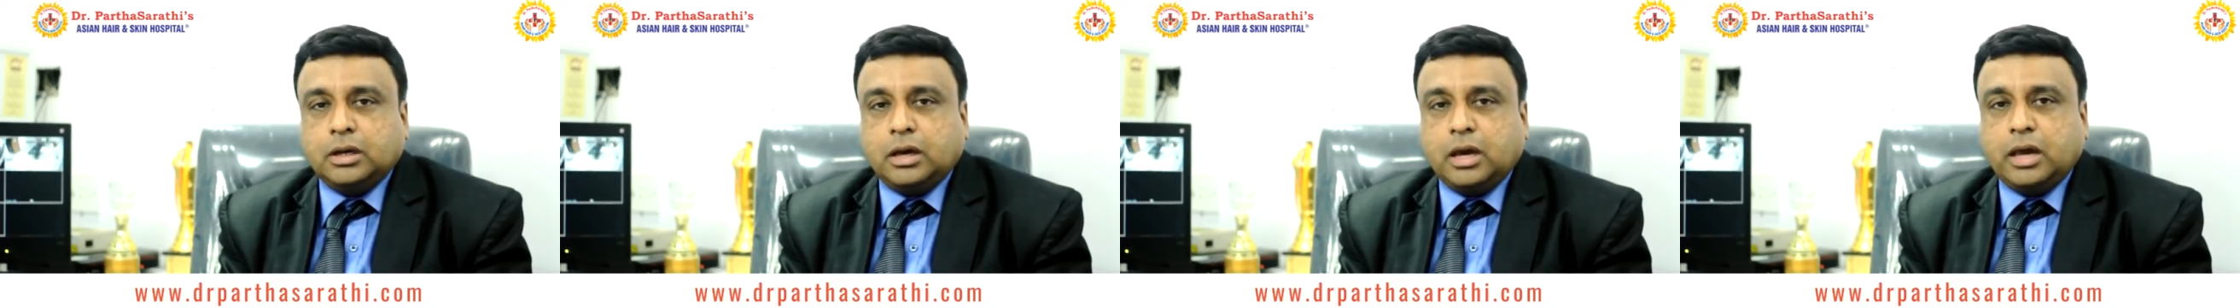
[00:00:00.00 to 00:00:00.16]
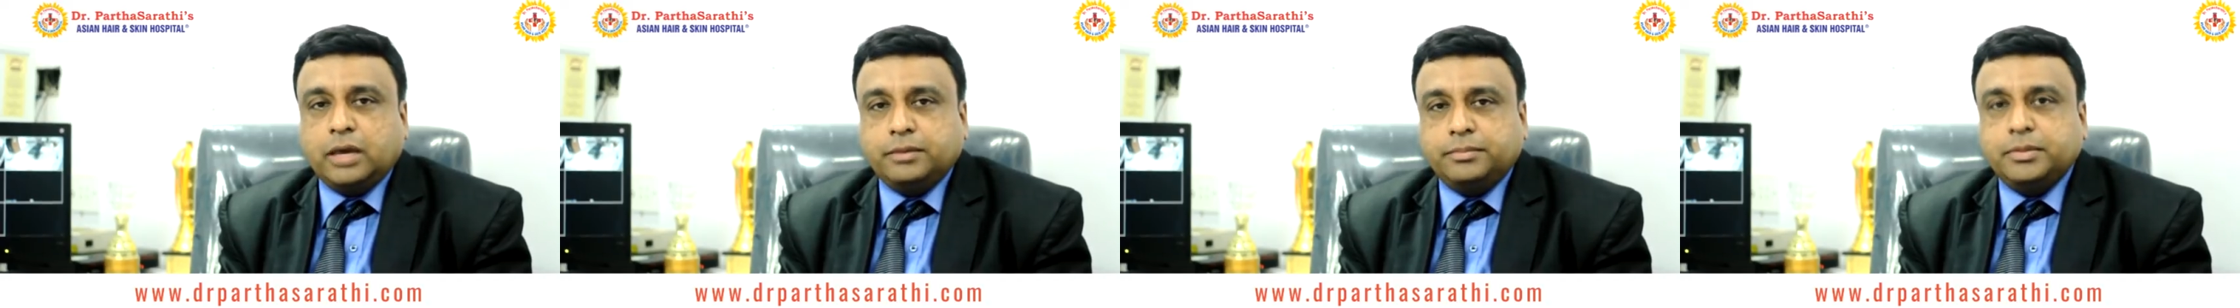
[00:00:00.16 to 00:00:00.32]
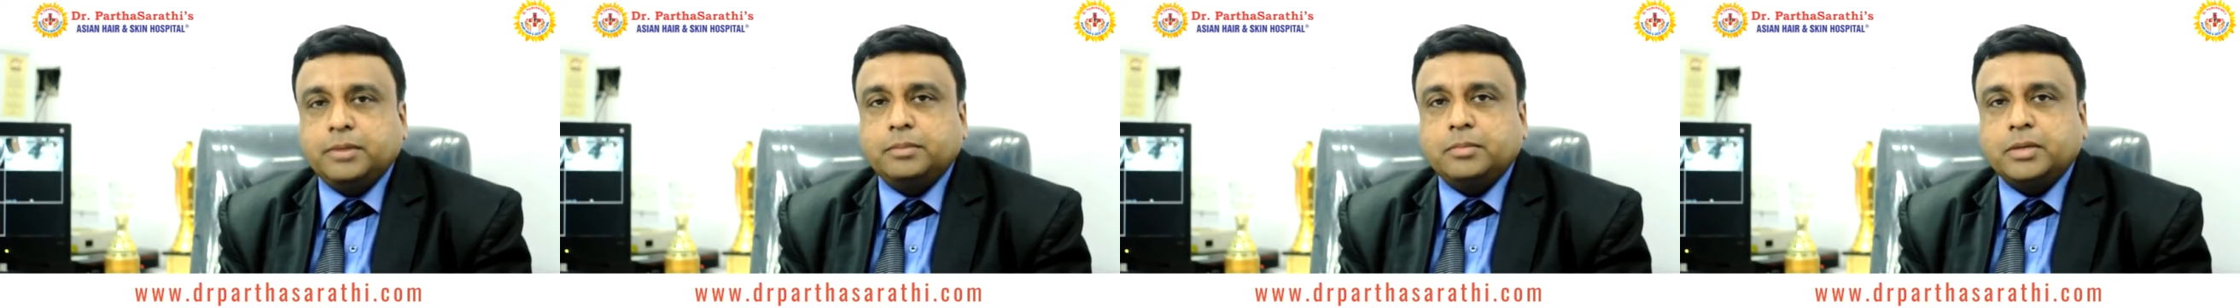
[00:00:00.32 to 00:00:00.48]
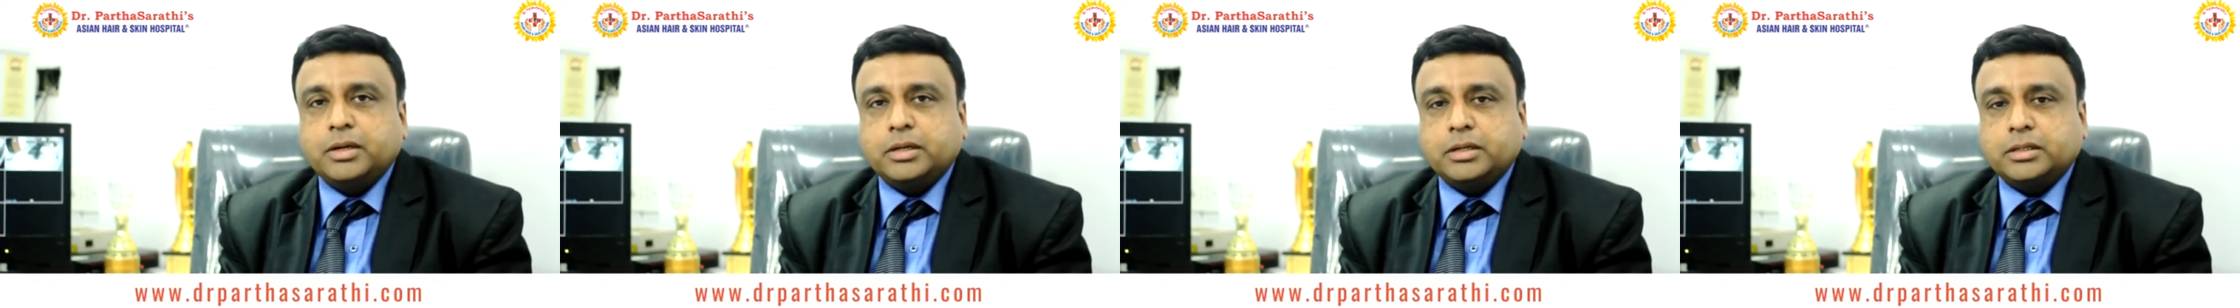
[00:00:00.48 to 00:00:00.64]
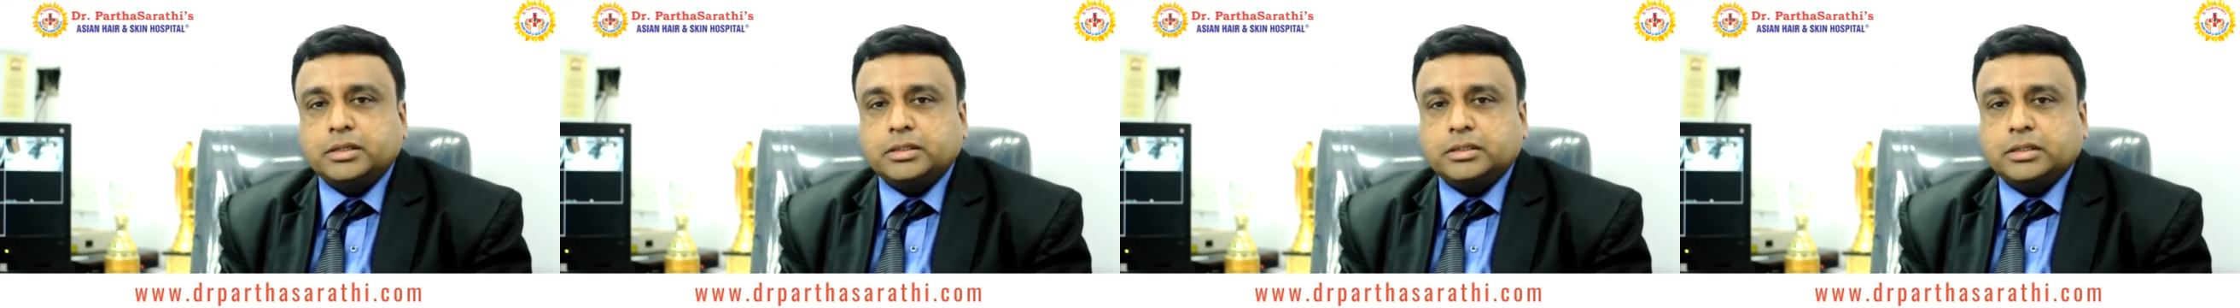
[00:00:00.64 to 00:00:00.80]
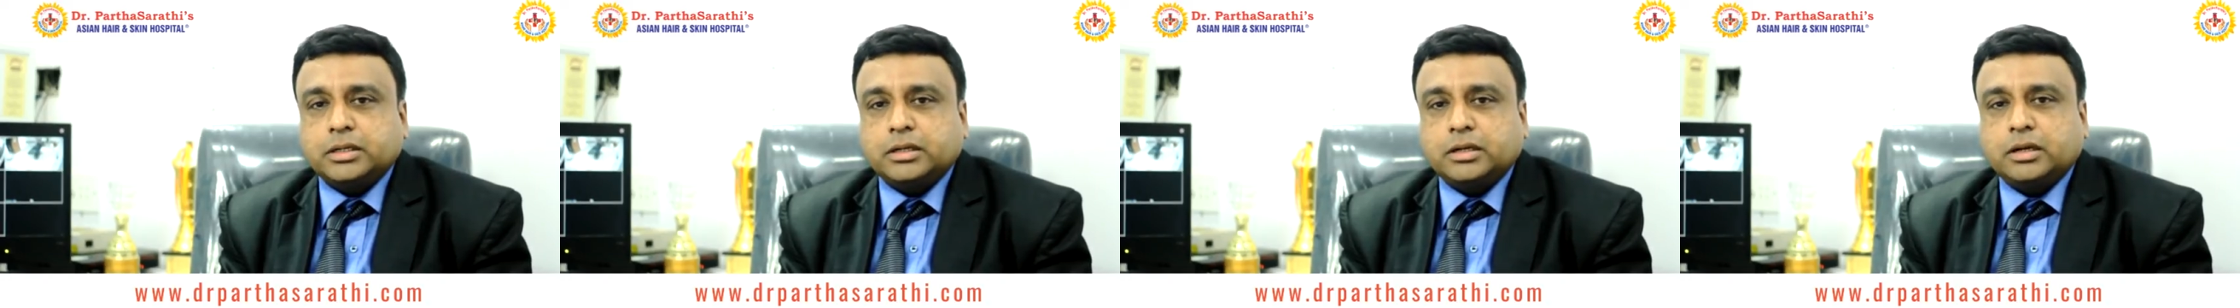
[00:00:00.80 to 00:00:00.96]
high
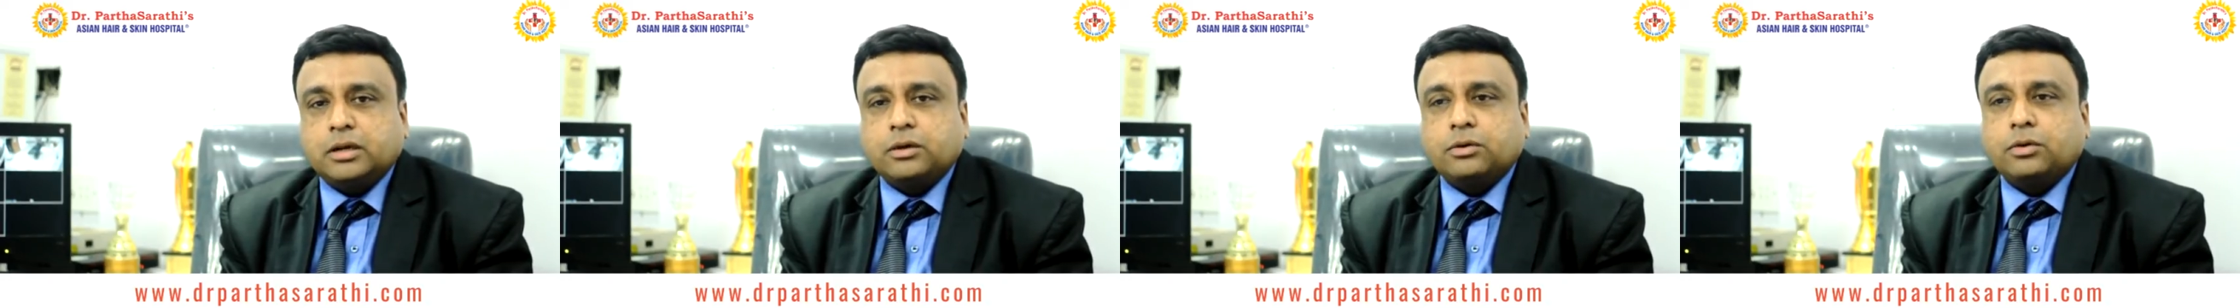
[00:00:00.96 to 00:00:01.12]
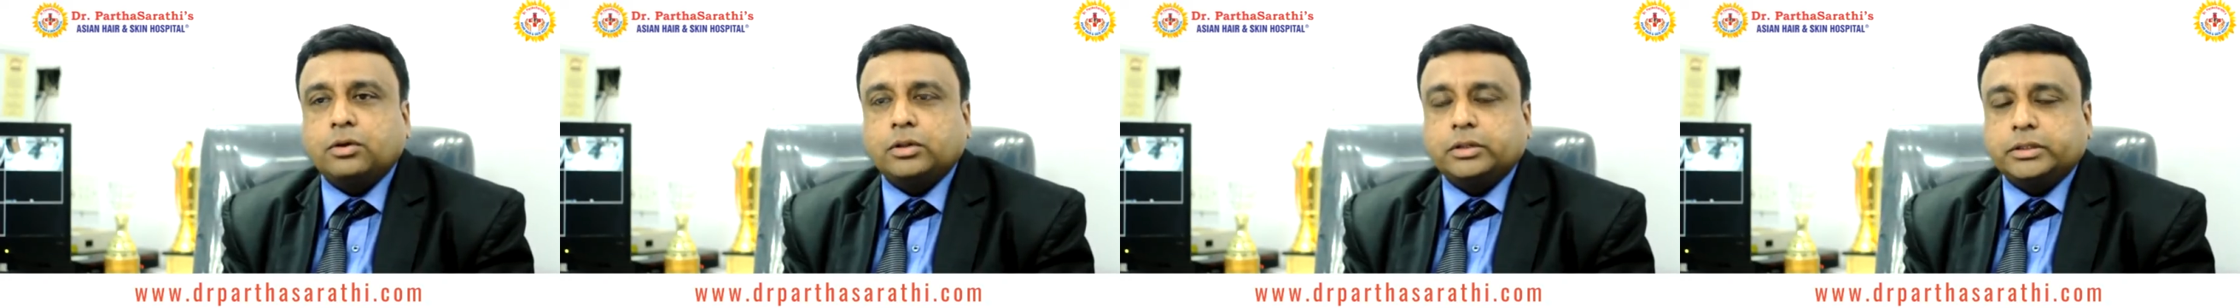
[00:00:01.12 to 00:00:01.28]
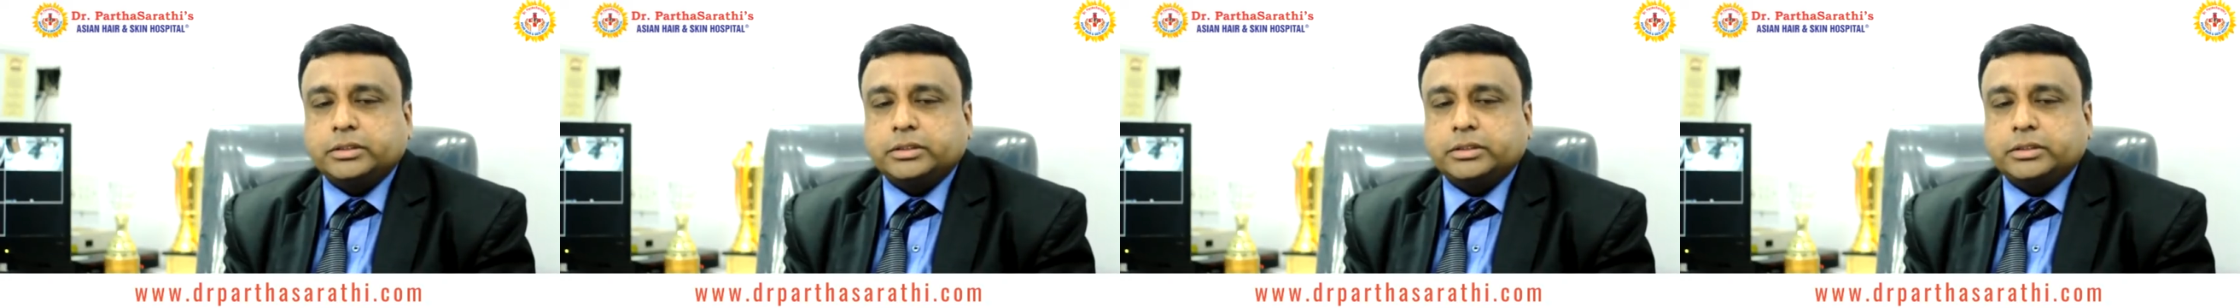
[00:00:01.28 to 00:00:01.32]
pigmentation and all